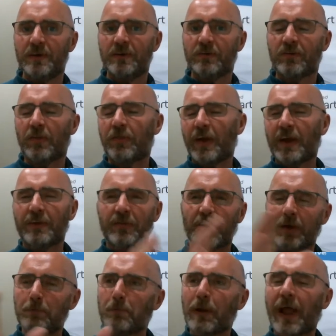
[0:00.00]
So think of the
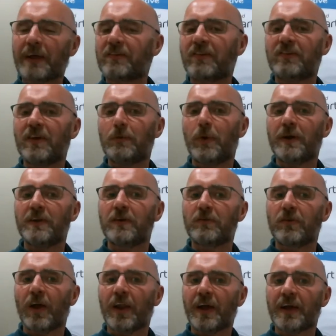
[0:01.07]
complexity when you're
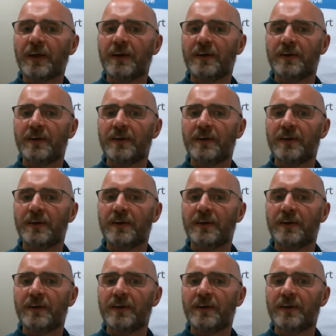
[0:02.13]
running.